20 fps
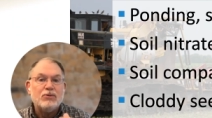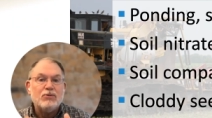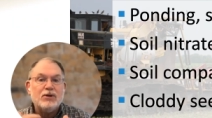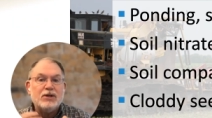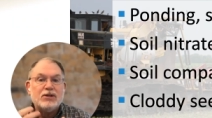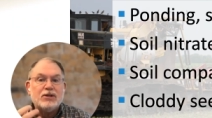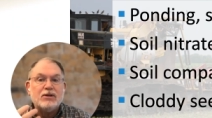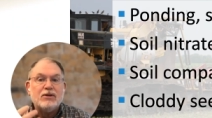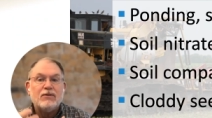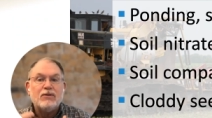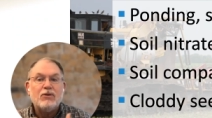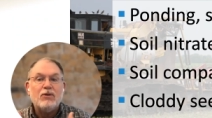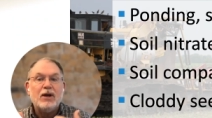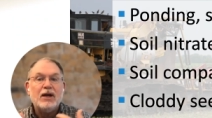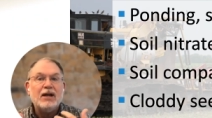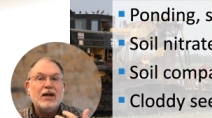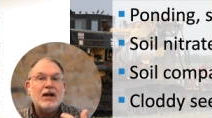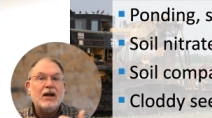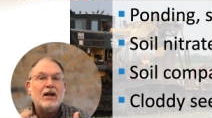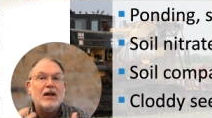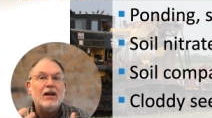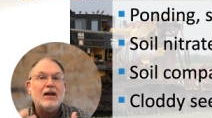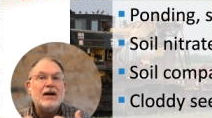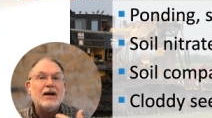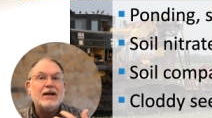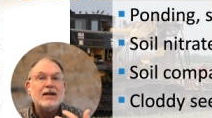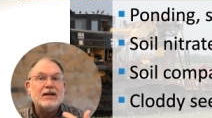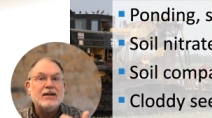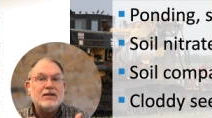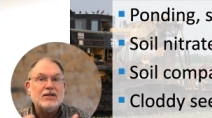risk of creating
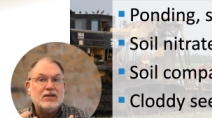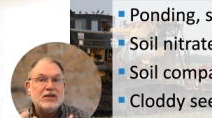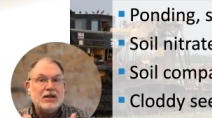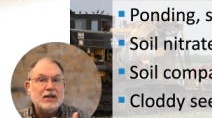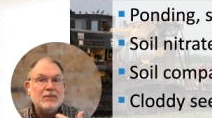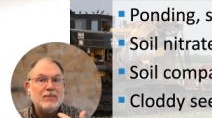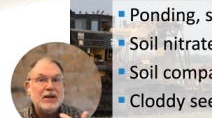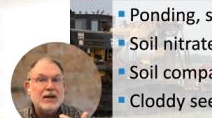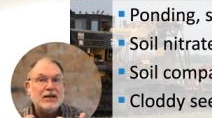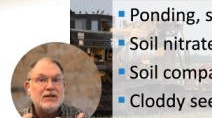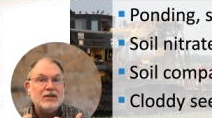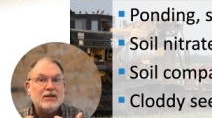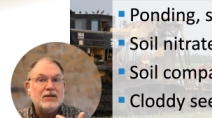cloddy seed beds